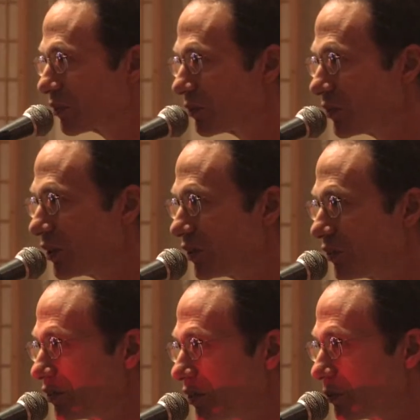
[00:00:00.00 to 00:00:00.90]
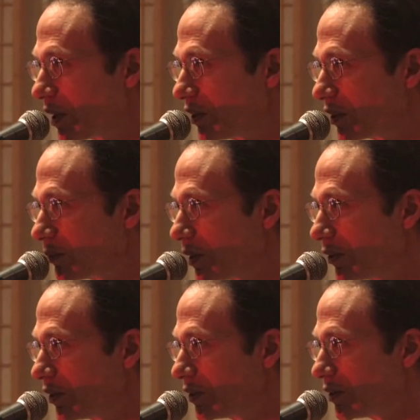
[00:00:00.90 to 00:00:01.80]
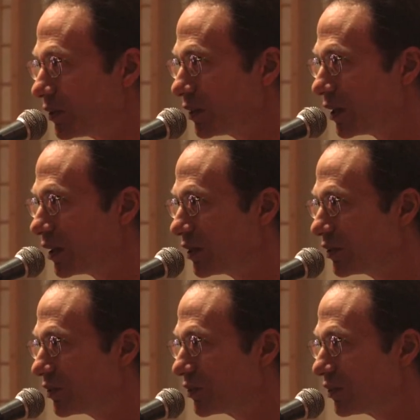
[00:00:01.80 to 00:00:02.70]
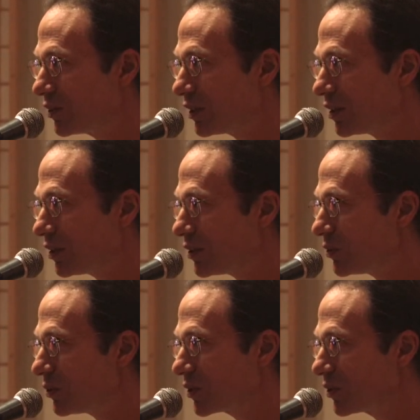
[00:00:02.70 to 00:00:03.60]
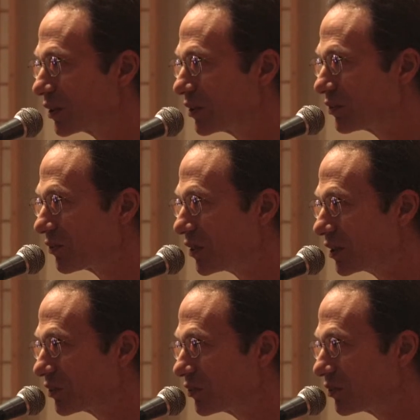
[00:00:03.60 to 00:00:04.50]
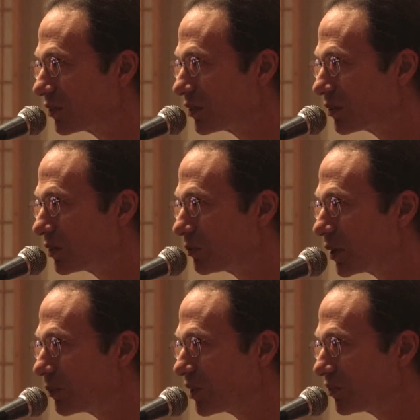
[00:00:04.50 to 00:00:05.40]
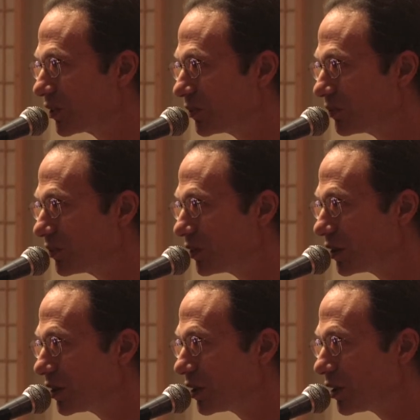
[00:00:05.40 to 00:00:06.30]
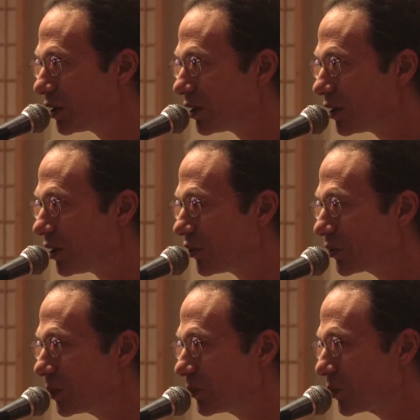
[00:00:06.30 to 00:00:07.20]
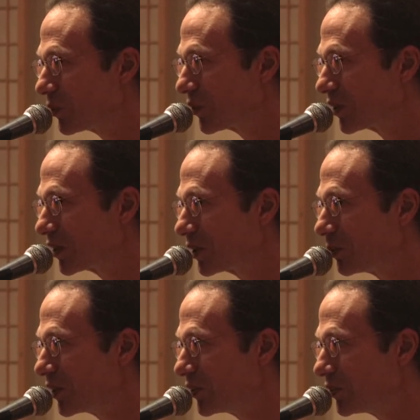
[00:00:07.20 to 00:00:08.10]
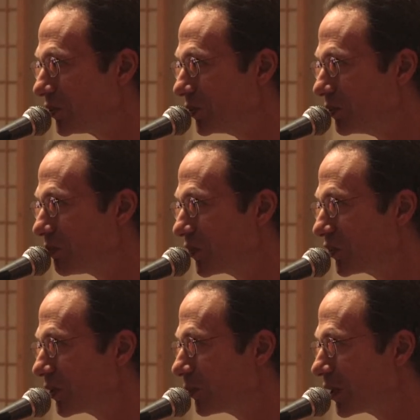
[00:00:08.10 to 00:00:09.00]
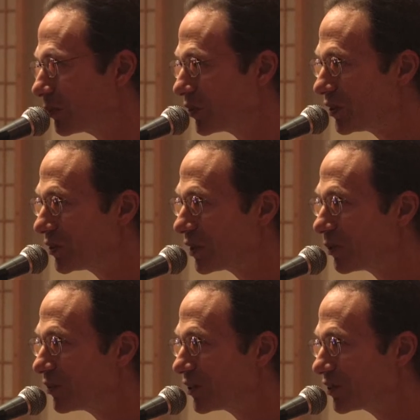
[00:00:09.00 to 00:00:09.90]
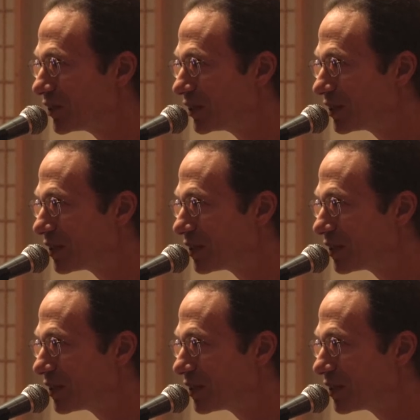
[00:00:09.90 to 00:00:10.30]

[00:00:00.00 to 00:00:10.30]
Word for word: through this, you know, writing about it and doing all kinds of things by myself, other people were thinking about it too. Some of them are here, obviously.